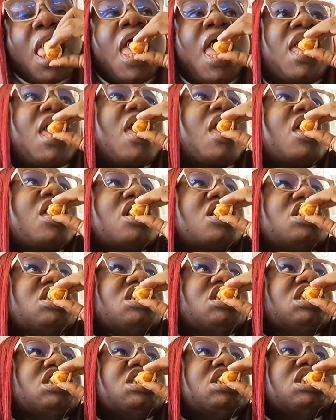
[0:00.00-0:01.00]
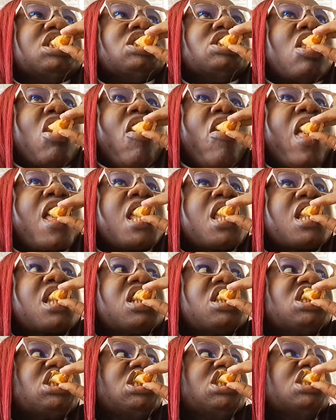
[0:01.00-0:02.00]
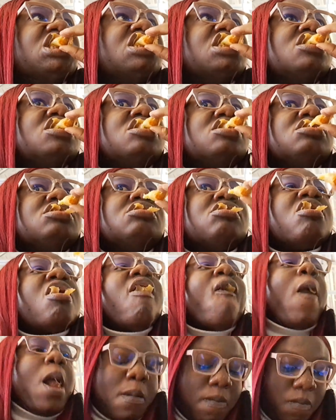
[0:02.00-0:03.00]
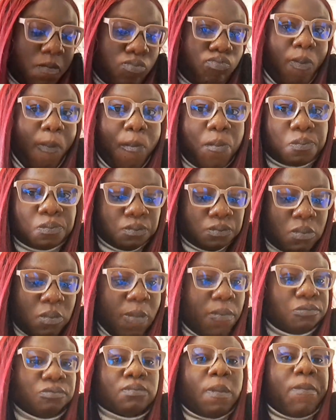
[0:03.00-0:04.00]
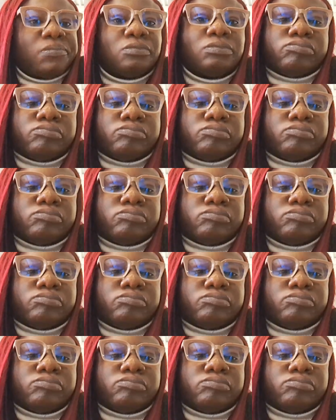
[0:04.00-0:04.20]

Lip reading: me cut through the bad and the ugly. He never got